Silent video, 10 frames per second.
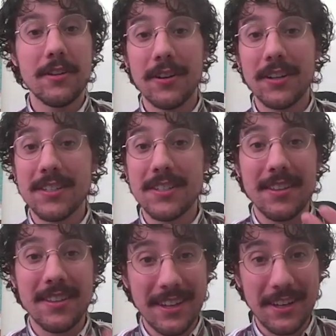Dawkins,
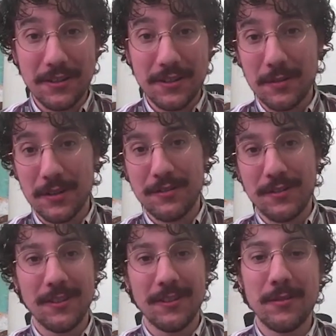thank you so much
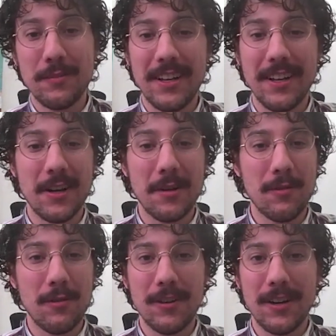for being on our
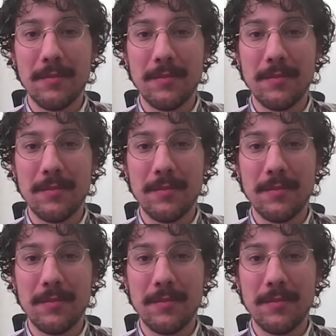program.